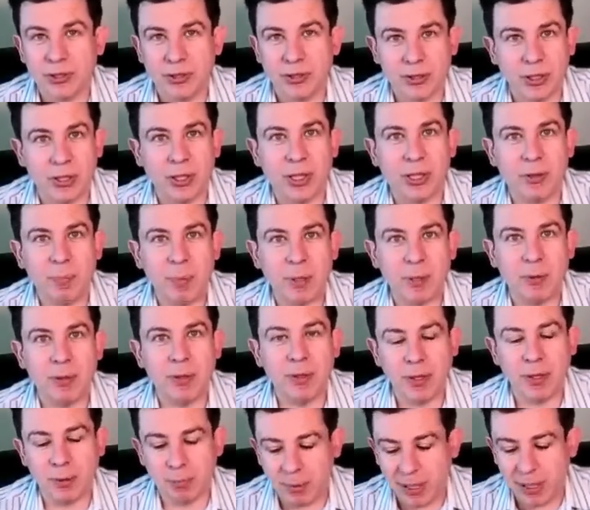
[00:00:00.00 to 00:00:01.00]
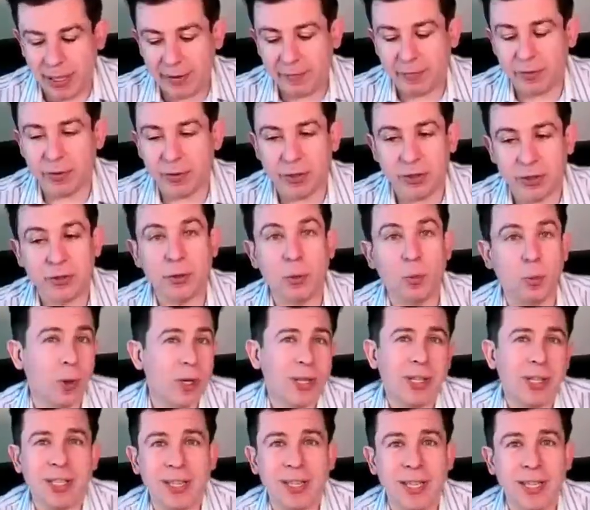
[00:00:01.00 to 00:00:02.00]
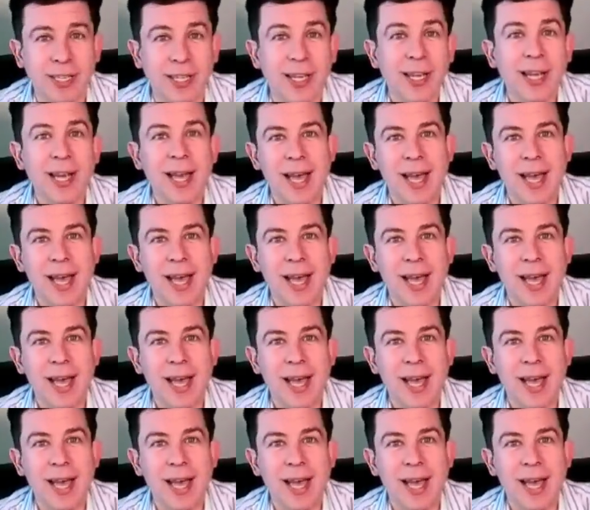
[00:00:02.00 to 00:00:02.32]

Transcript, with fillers: There's a lot of uh, behavioralists who work in like